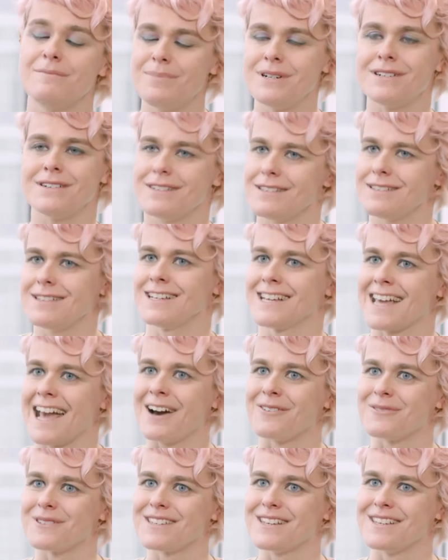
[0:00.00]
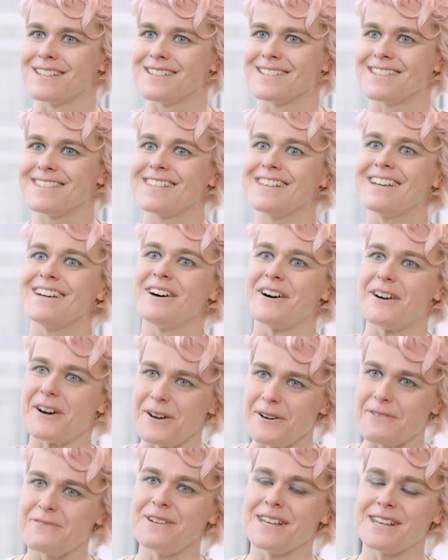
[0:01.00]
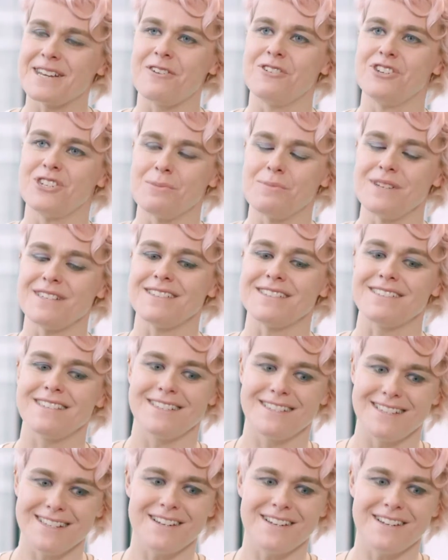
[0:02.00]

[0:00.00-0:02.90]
But as an accountant, I often encourage the businesses,